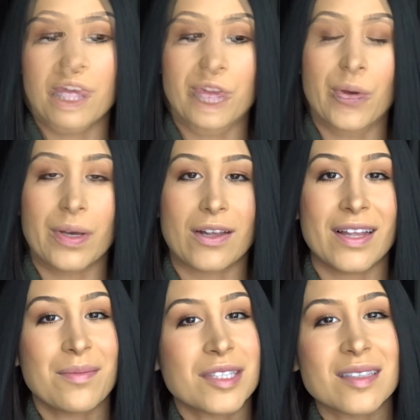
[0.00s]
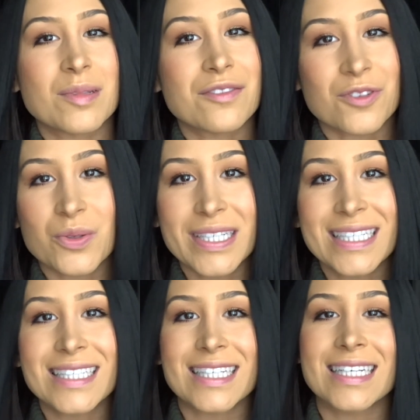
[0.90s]
Even though it claims to be for
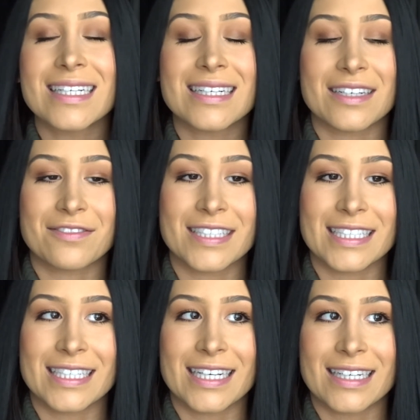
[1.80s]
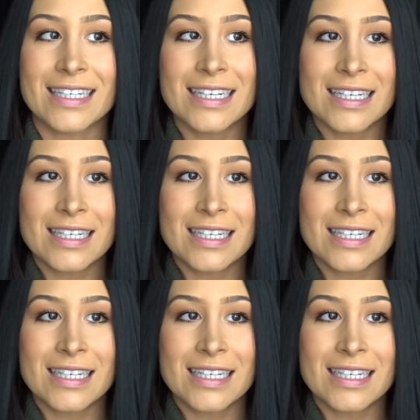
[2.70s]
oily skin, I feel like